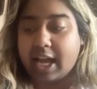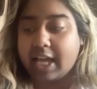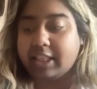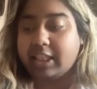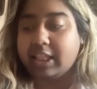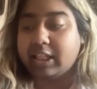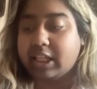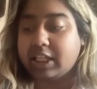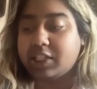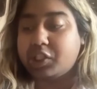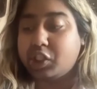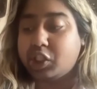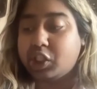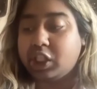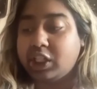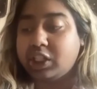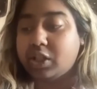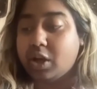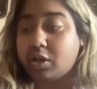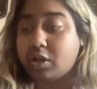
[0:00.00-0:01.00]
I think like
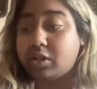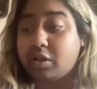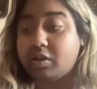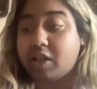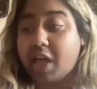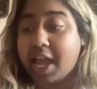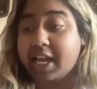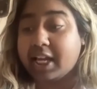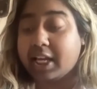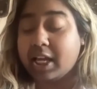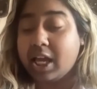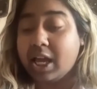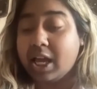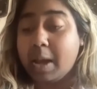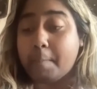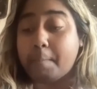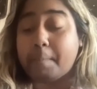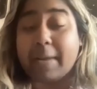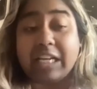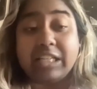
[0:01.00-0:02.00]
she's also like
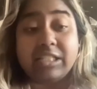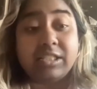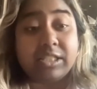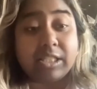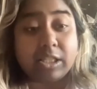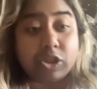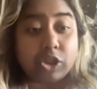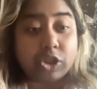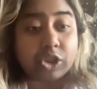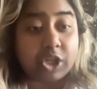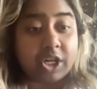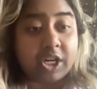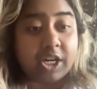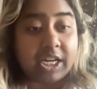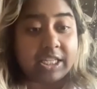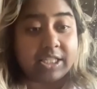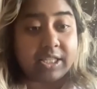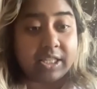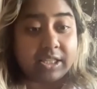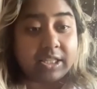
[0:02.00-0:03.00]
my sister
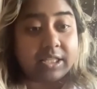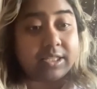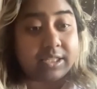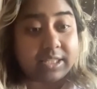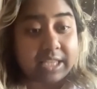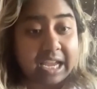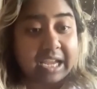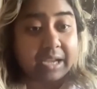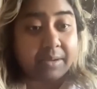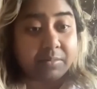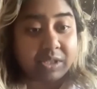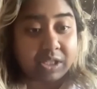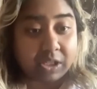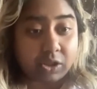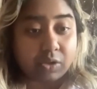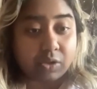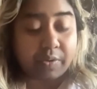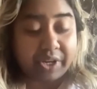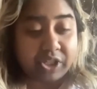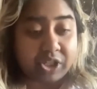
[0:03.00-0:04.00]
is in the same
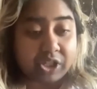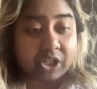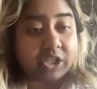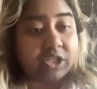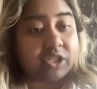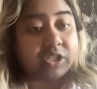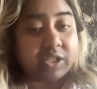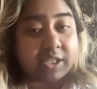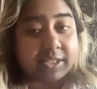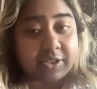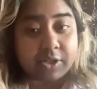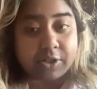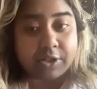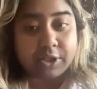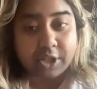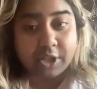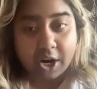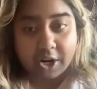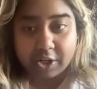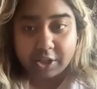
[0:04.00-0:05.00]
situation because her sister is
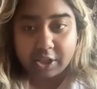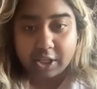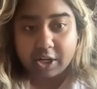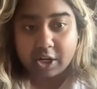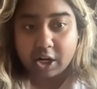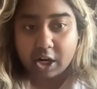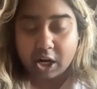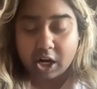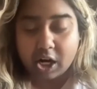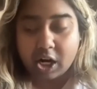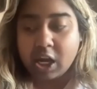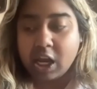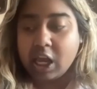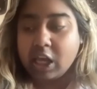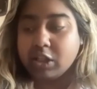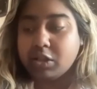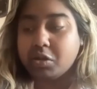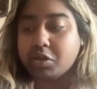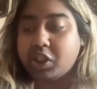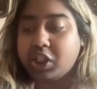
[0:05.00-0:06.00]
younger than her,
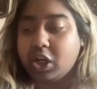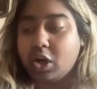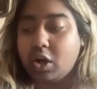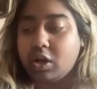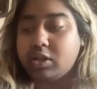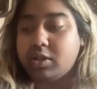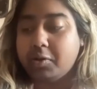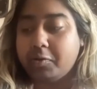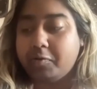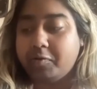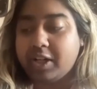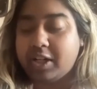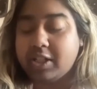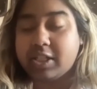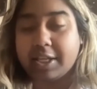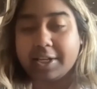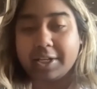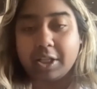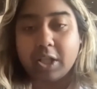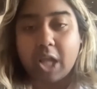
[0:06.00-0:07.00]
so she also feels
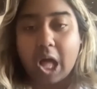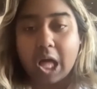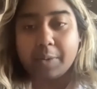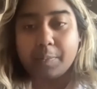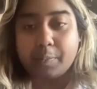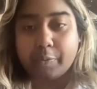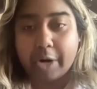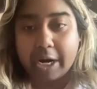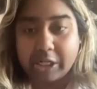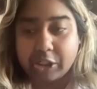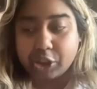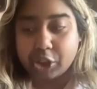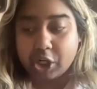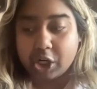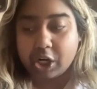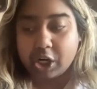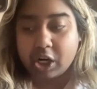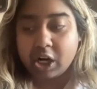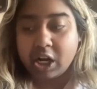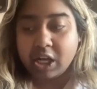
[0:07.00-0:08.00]
like a lot of
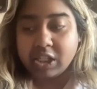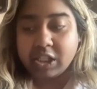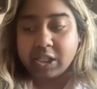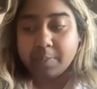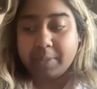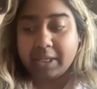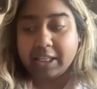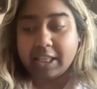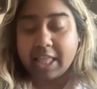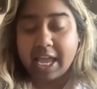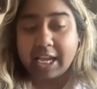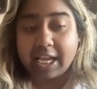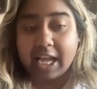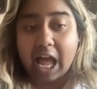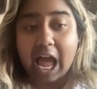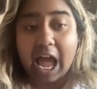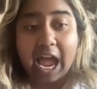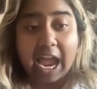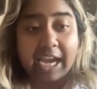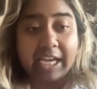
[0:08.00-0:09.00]
pressure to be like
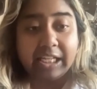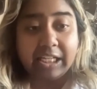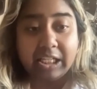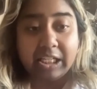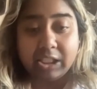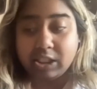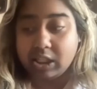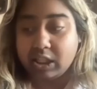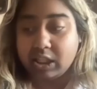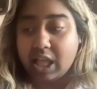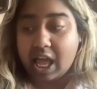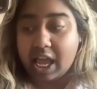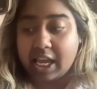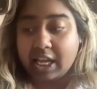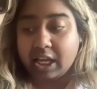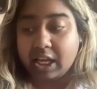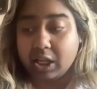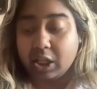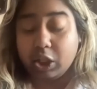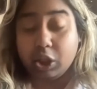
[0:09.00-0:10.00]
I need to
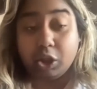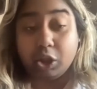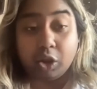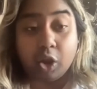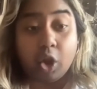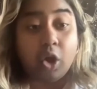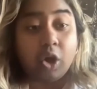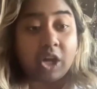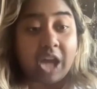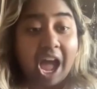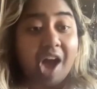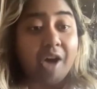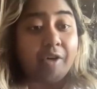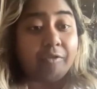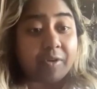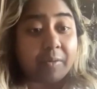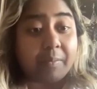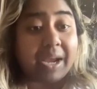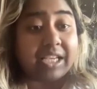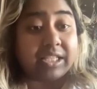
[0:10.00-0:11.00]
like look out
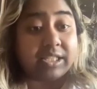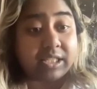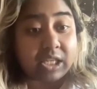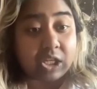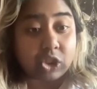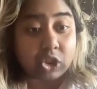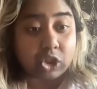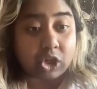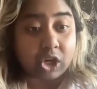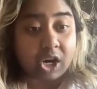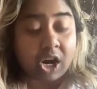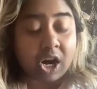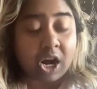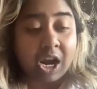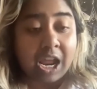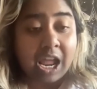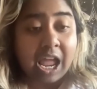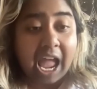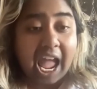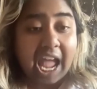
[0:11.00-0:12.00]
for my sister
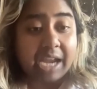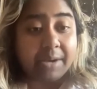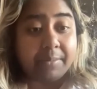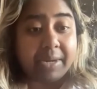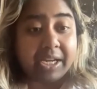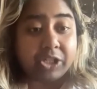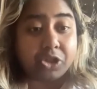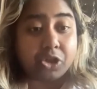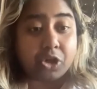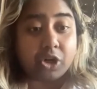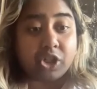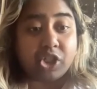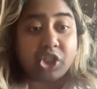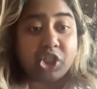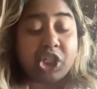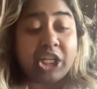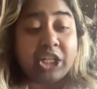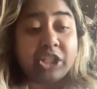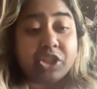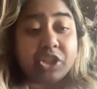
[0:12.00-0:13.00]
and make sure
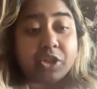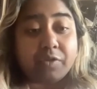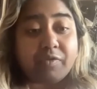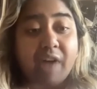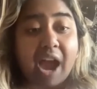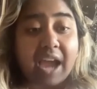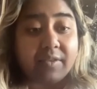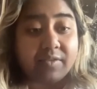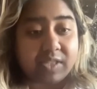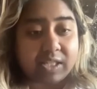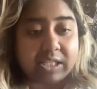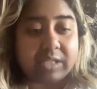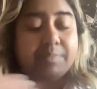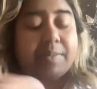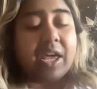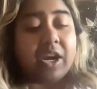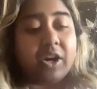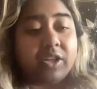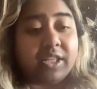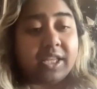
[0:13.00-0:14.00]
she survives this
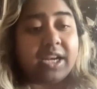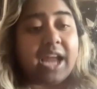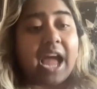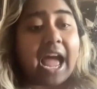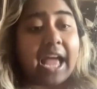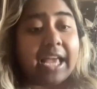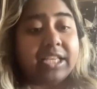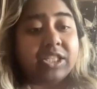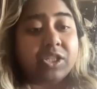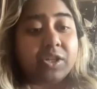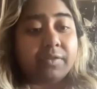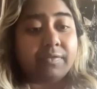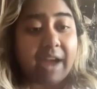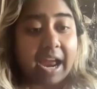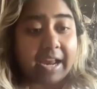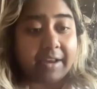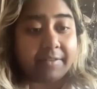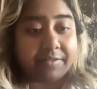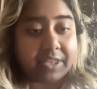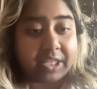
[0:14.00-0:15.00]
better than I
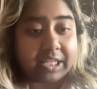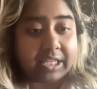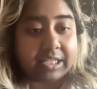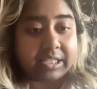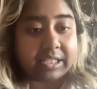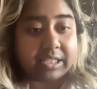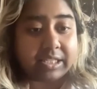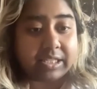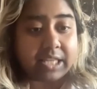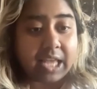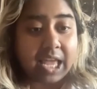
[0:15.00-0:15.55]
survived this.